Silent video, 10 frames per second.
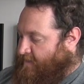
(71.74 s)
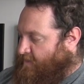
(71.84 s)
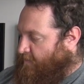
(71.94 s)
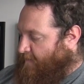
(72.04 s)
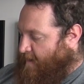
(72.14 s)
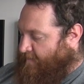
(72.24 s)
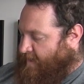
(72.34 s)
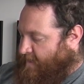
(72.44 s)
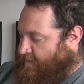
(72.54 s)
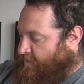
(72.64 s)
So far I've
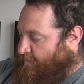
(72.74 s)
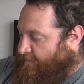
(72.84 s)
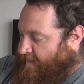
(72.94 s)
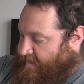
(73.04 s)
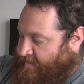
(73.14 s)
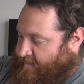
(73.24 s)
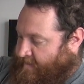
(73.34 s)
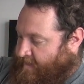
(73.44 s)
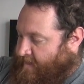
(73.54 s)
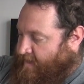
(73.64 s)
done 2
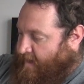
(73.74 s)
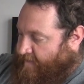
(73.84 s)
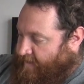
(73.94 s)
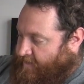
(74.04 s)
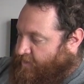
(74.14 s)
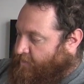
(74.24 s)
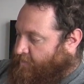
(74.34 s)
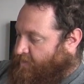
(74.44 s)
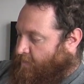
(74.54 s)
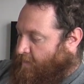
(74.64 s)
fists, I've done 2
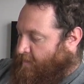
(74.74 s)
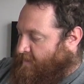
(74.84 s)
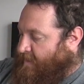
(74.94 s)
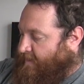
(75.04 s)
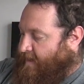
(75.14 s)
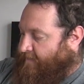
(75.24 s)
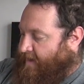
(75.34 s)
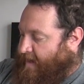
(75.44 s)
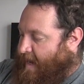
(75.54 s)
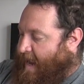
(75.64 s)
swords, and I've
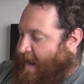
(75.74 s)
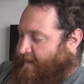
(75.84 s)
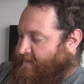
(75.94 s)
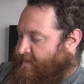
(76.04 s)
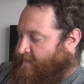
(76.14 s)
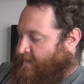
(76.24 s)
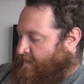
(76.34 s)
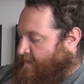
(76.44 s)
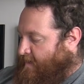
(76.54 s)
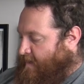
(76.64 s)
got an axe.
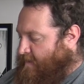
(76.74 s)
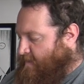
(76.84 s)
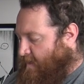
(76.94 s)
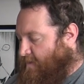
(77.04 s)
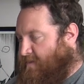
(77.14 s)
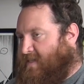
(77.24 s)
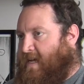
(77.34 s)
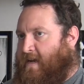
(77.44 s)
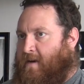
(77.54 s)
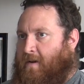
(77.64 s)
And then the other
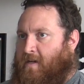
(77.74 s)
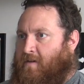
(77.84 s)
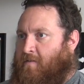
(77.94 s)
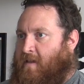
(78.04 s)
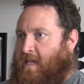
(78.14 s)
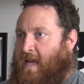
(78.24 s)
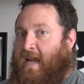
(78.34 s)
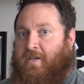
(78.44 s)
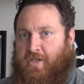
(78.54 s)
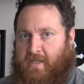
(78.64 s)
set, I'm going to do the
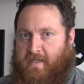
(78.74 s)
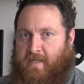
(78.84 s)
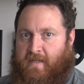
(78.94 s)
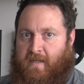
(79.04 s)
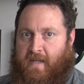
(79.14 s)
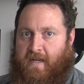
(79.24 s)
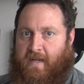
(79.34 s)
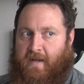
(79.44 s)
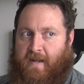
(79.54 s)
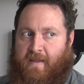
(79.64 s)
ancient in
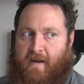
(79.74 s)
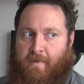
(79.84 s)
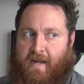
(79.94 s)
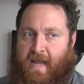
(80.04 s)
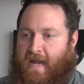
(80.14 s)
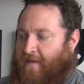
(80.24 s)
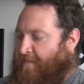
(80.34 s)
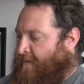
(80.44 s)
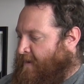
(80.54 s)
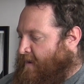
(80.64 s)
it, and then I'm going to have